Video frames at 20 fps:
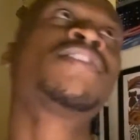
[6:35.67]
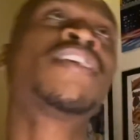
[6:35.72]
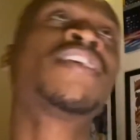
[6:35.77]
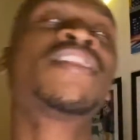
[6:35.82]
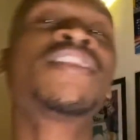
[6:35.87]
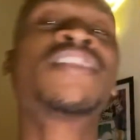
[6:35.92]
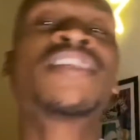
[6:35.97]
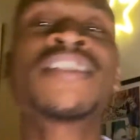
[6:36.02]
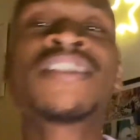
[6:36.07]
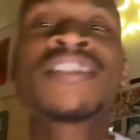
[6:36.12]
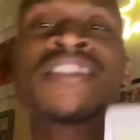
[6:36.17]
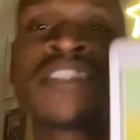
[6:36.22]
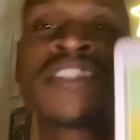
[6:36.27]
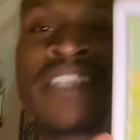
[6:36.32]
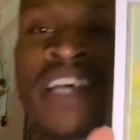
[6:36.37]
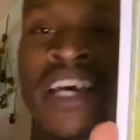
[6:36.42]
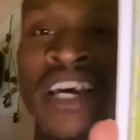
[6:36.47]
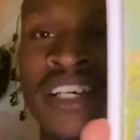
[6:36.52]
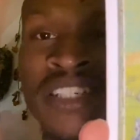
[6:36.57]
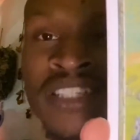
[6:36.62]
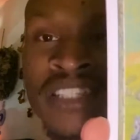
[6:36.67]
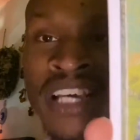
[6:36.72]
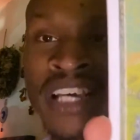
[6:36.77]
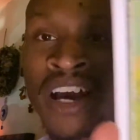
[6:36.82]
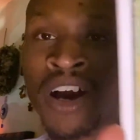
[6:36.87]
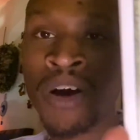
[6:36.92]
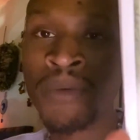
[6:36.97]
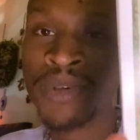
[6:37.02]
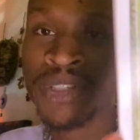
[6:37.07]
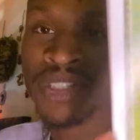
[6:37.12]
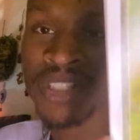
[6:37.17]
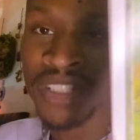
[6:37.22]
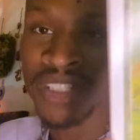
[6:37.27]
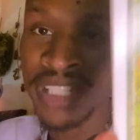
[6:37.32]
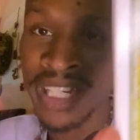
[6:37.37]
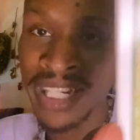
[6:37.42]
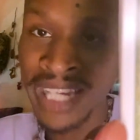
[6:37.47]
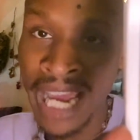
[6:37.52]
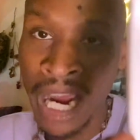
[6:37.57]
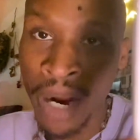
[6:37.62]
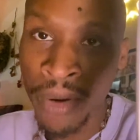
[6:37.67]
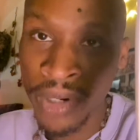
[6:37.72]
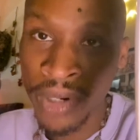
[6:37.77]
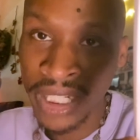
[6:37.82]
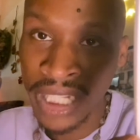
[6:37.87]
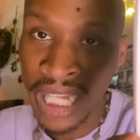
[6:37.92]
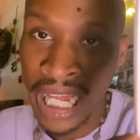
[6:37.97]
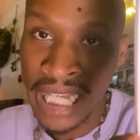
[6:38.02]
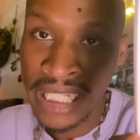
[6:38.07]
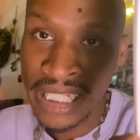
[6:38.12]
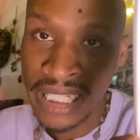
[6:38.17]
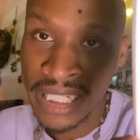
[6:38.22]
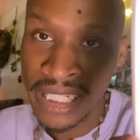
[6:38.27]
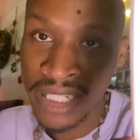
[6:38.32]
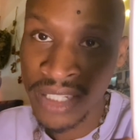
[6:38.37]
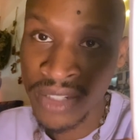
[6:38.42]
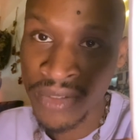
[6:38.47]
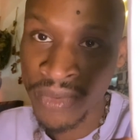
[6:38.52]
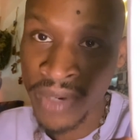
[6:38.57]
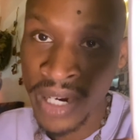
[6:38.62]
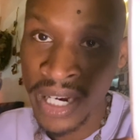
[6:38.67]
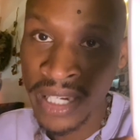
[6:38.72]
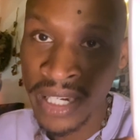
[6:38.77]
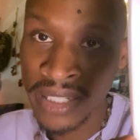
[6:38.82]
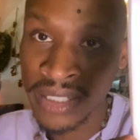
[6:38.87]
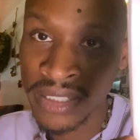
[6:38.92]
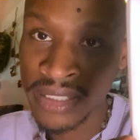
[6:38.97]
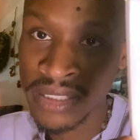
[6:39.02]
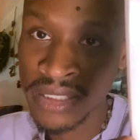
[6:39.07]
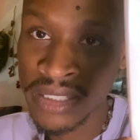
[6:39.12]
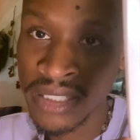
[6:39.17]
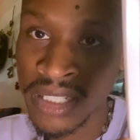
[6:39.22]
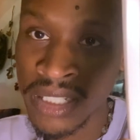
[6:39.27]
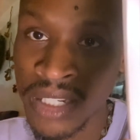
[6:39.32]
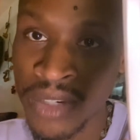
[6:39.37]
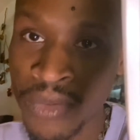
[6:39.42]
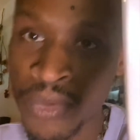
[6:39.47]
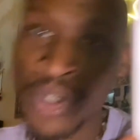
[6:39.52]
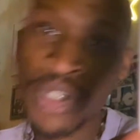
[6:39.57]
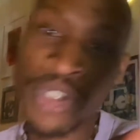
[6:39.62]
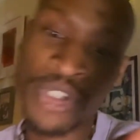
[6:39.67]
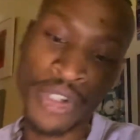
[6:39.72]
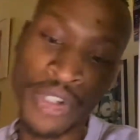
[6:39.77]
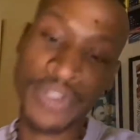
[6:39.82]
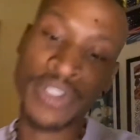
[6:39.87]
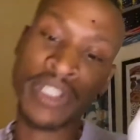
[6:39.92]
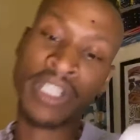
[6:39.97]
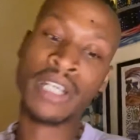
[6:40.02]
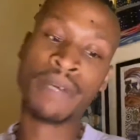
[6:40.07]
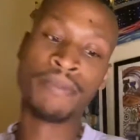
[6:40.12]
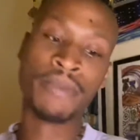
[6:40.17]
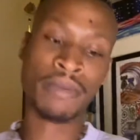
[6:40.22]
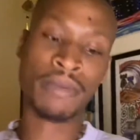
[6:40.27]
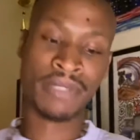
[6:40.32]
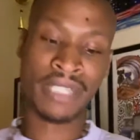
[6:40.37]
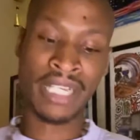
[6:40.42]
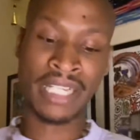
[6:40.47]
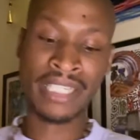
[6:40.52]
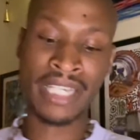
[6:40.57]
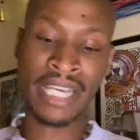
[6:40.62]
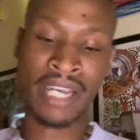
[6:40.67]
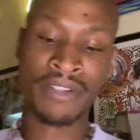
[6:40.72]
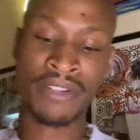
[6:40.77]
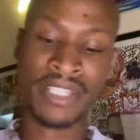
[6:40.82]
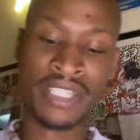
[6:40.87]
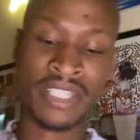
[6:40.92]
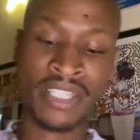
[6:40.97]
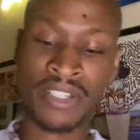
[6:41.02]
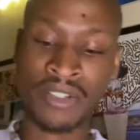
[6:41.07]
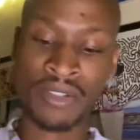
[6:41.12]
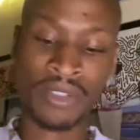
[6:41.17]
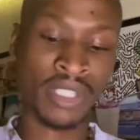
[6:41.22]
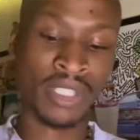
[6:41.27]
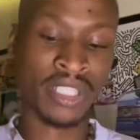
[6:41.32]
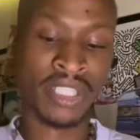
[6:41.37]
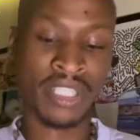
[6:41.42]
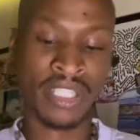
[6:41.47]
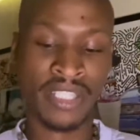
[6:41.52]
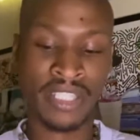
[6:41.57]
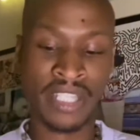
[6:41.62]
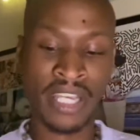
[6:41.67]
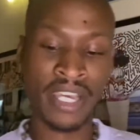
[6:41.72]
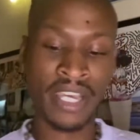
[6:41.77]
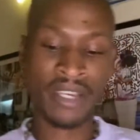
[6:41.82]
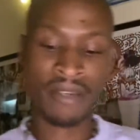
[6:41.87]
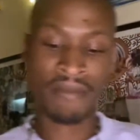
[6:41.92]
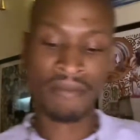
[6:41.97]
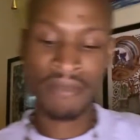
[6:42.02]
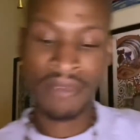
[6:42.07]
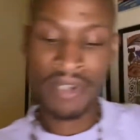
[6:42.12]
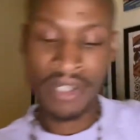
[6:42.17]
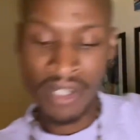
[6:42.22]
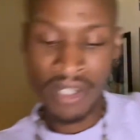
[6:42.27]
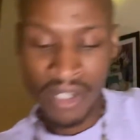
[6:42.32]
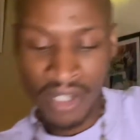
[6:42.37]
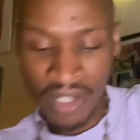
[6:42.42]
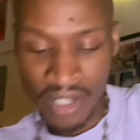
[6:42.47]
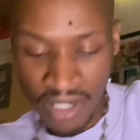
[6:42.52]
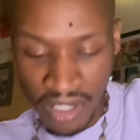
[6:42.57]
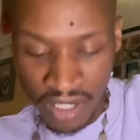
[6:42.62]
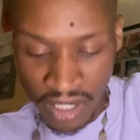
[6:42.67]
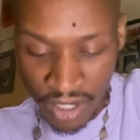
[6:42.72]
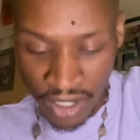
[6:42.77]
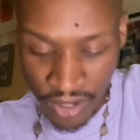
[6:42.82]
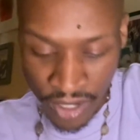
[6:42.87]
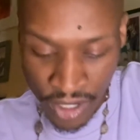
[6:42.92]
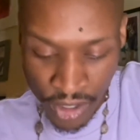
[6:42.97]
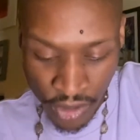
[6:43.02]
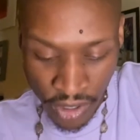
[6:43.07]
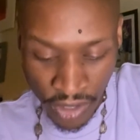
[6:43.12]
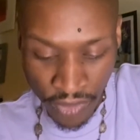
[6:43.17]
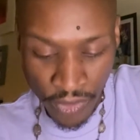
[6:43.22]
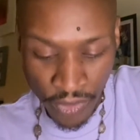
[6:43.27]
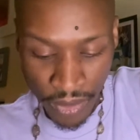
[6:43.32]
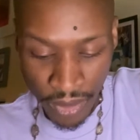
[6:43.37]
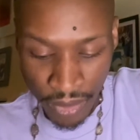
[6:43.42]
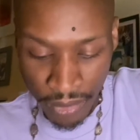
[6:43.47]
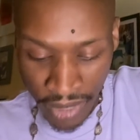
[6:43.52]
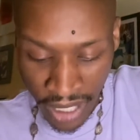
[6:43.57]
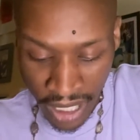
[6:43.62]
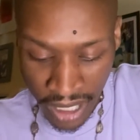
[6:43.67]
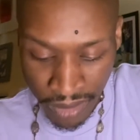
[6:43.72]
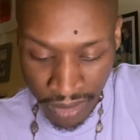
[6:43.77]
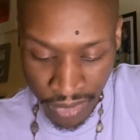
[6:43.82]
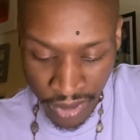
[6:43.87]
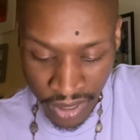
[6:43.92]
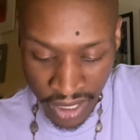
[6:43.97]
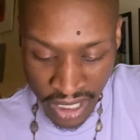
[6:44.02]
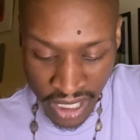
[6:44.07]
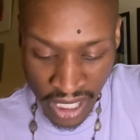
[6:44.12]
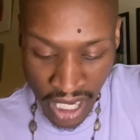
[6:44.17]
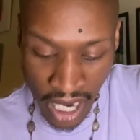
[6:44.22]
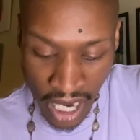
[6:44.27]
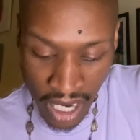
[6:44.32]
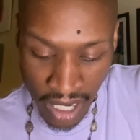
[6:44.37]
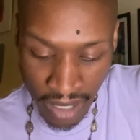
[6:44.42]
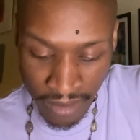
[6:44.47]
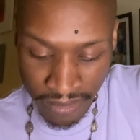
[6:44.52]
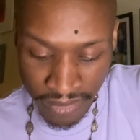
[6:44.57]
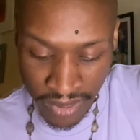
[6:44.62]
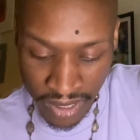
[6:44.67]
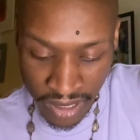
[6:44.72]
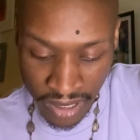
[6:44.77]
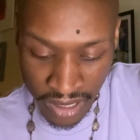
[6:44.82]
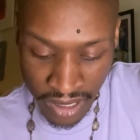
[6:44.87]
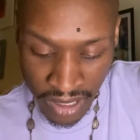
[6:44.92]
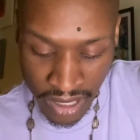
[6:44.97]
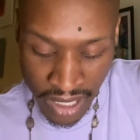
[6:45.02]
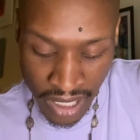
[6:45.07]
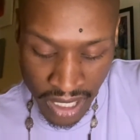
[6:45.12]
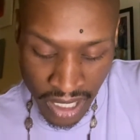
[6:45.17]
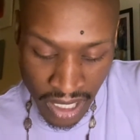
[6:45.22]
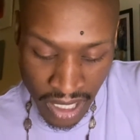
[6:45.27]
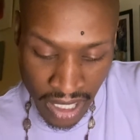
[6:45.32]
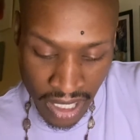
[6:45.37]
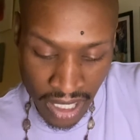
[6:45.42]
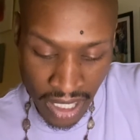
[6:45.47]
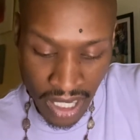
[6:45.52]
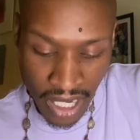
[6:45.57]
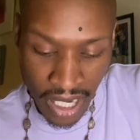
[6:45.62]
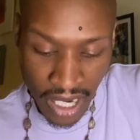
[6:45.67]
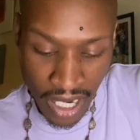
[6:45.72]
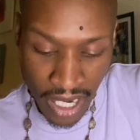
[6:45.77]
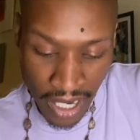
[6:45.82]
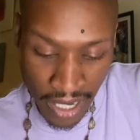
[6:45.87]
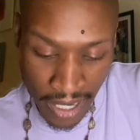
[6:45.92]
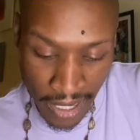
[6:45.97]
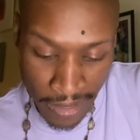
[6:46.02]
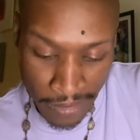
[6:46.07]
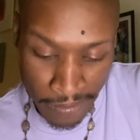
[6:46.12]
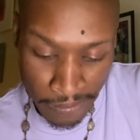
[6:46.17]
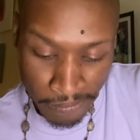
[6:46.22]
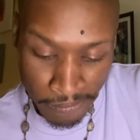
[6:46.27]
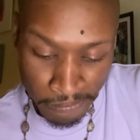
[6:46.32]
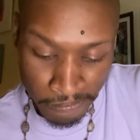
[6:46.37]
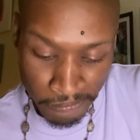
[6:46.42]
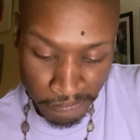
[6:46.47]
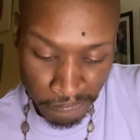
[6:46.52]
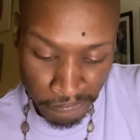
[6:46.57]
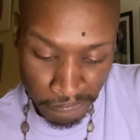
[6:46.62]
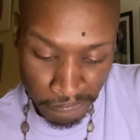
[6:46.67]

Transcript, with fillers: in these decks, they almost look like hourglasses, right? When you turn the cup upside down, it still looks the same. You can drink from the bottom or the top. Um,